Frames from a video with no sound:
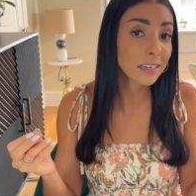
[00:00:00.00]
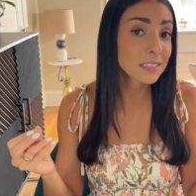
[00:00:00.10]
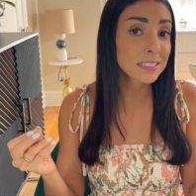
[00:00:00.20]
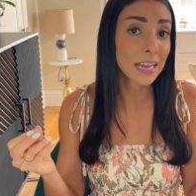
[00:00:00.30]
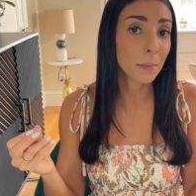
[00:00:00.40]

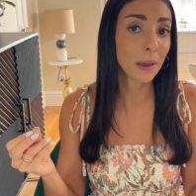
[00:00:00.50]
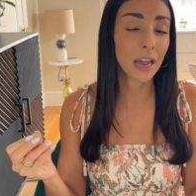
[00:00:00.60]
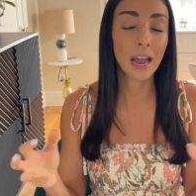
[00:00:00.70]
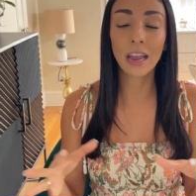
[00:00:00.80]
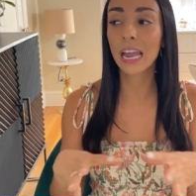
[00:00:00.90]
cassette
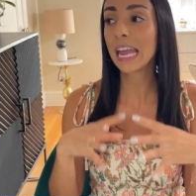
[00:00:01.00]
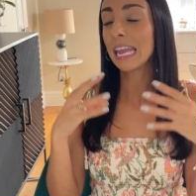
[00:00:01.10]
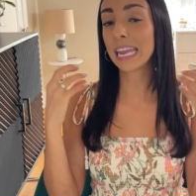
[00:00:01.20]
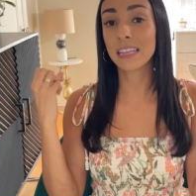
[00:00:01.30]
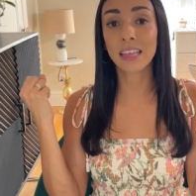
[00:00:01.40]
bag
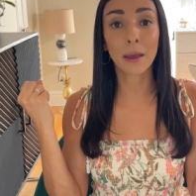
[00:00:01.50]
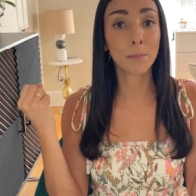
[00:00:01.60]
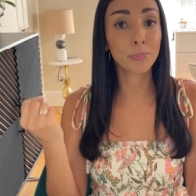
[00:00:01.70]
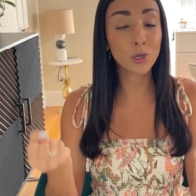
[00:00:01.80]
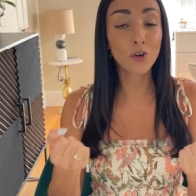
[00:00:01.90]
in
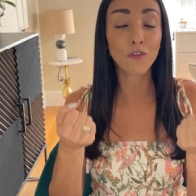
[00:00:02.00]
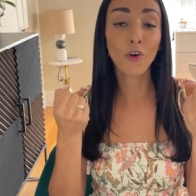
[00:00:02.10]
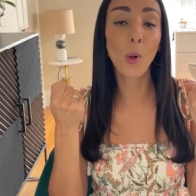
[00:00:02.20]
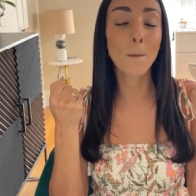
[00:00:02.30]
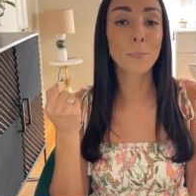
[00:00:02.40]
that
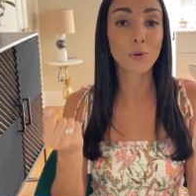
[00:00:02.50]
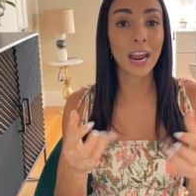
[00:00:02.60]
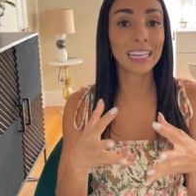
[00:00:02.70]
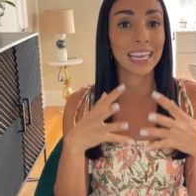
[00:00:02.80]
beautiful, bright,